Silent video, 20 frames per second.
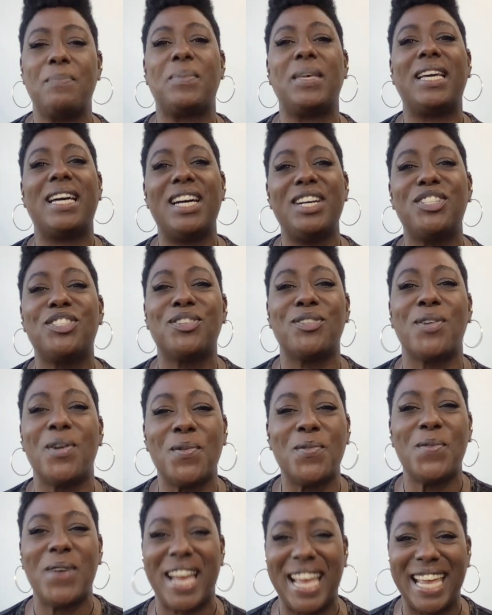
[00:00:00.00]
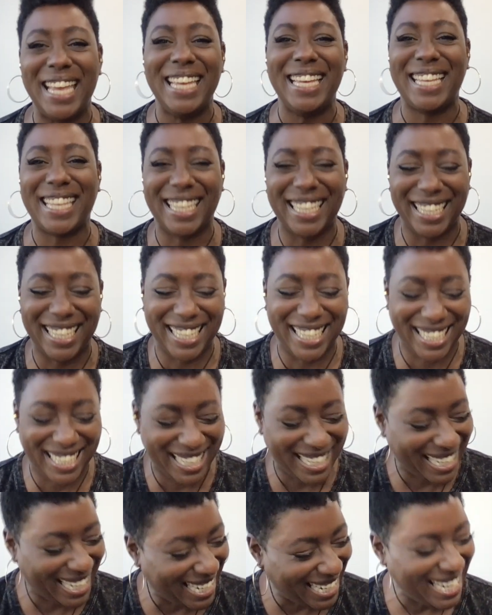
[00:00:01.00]
because you're awake,
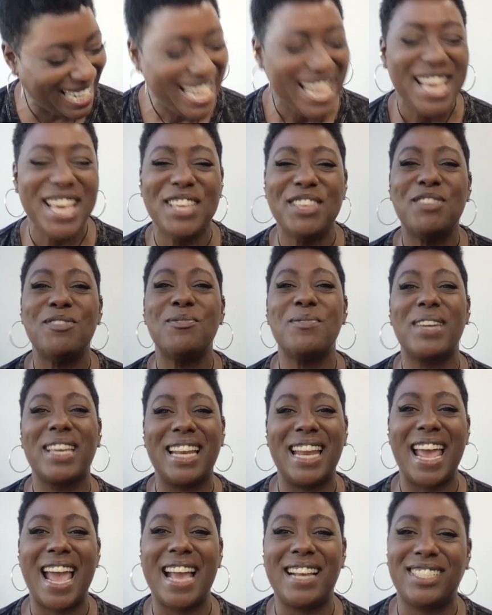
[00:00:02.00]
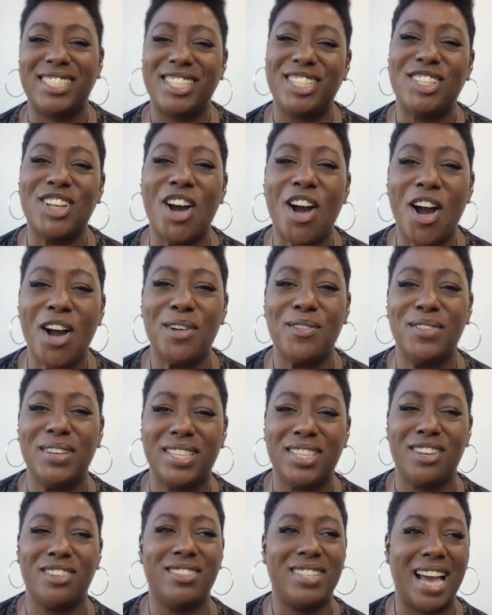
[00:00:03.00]
you can actually talk
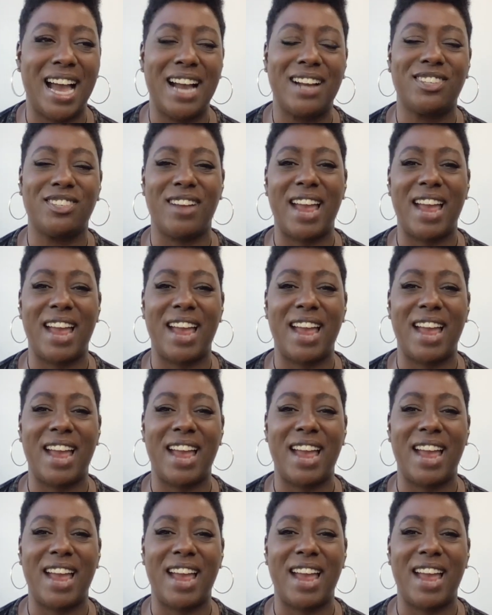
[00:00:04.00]
with your doctor